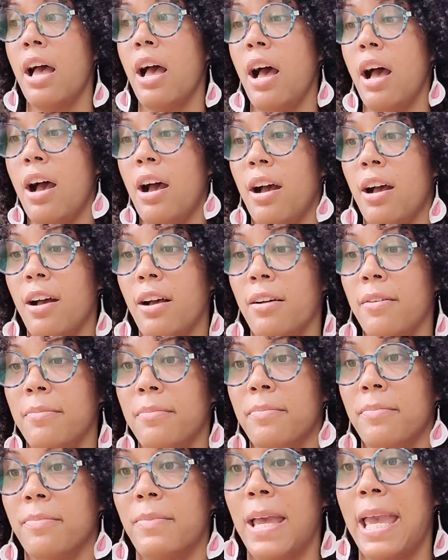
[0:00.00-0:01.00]

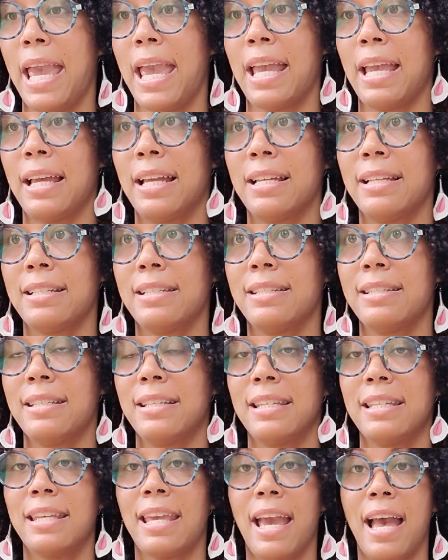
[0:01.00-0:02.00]
and
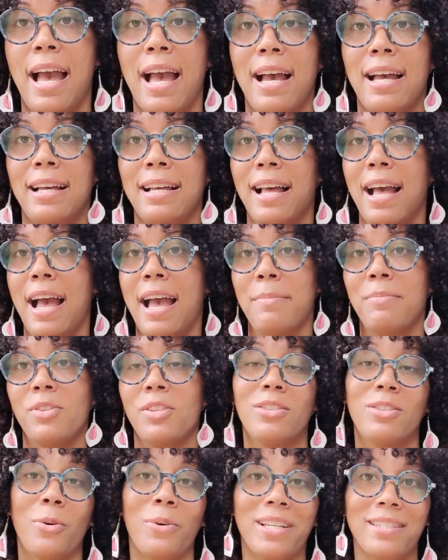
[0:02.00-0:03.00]
yeah, I'm
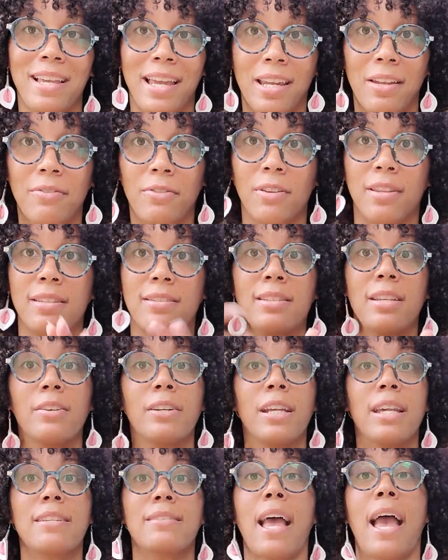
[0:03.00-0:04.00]
just so excited for the
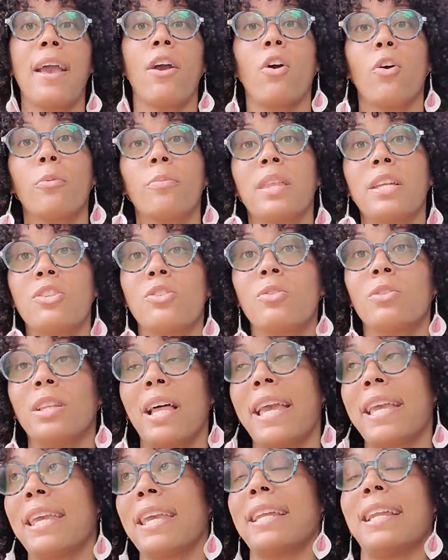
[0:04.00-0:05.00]
series. I hope that you
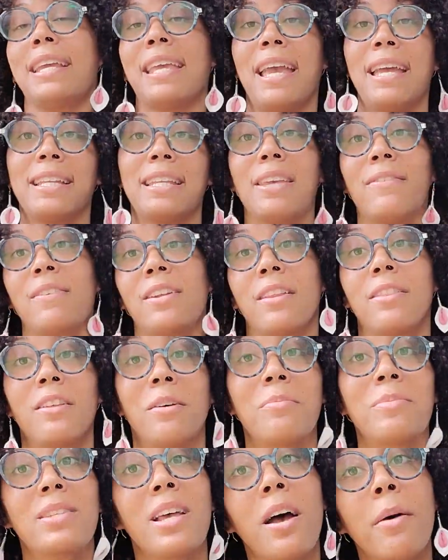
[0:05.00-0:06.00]
like it. Again, give it a
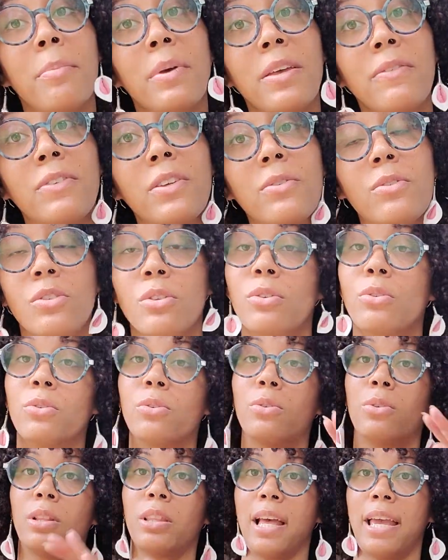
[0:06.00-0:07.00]
thumbs up if you
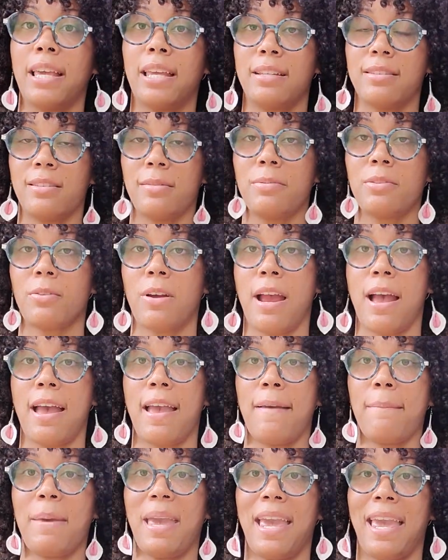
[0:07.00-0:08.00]
do, like and
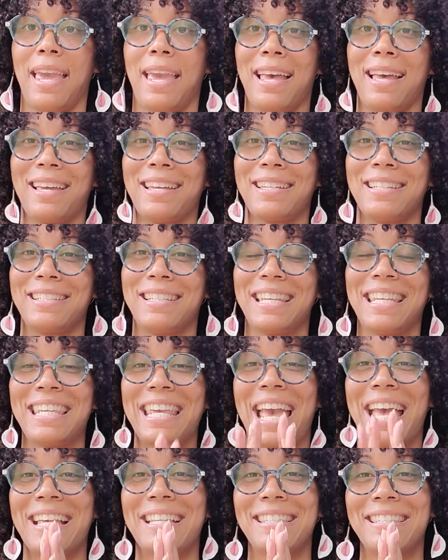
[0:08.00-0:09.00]
subscribe, and
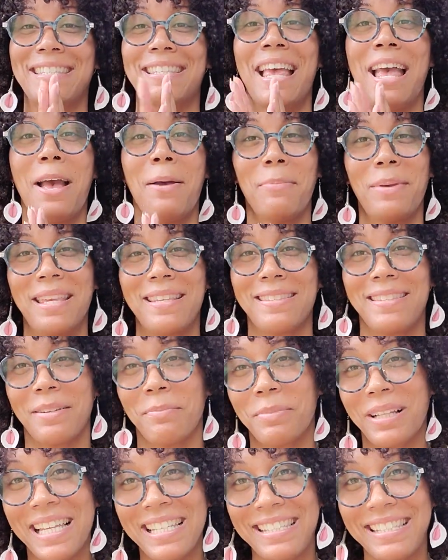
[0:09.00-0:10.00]
yes, peace
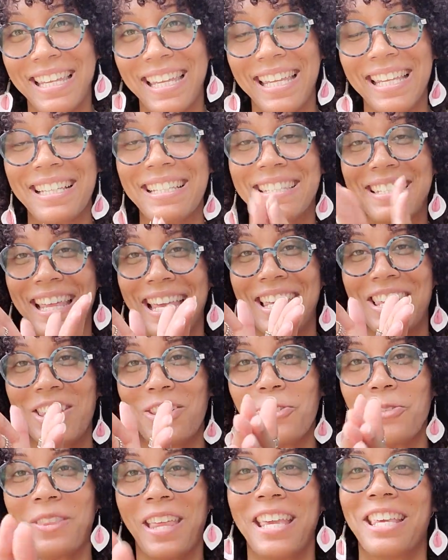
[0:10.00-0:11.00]
and blessings. Thank
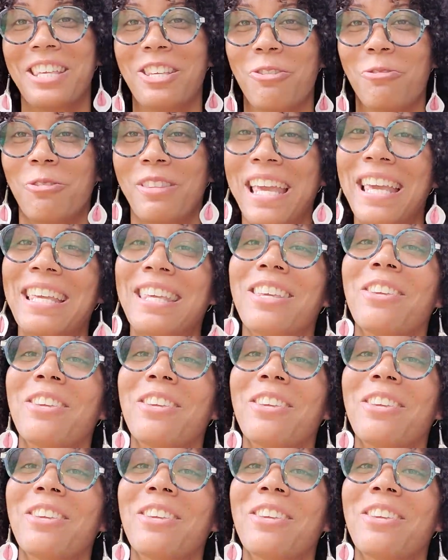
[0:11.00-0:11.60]
you, thank you, thank